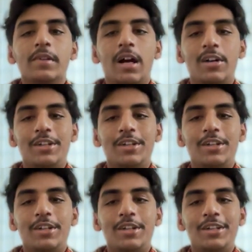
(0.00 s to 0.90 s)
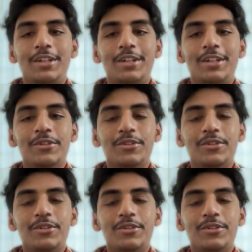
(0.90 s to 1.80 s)
are used to run like
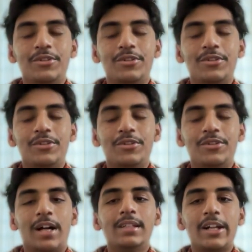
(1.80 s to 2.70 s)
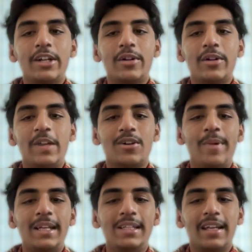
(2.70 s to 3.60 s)
this kind of picture ads or page
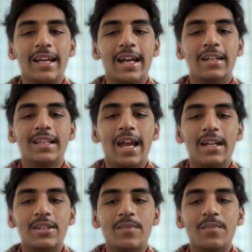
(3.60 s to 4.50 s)
like ads, and